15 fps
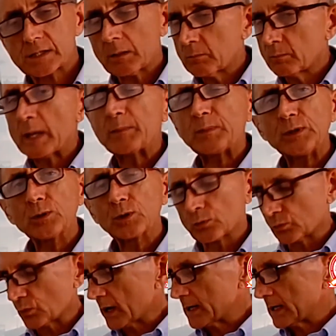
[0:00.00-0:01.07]
Maybe you can
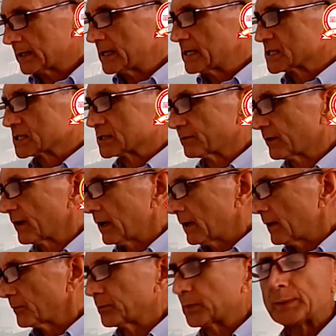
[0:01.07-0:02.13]
write a list of
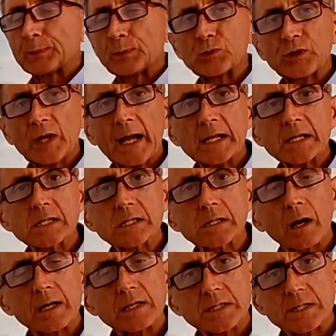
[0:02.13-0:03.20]
people's hand
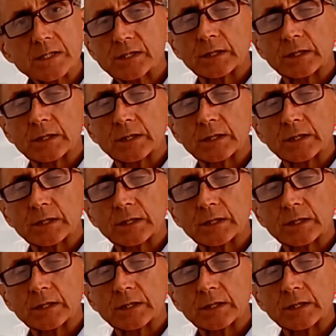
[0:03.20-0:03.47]
sizes.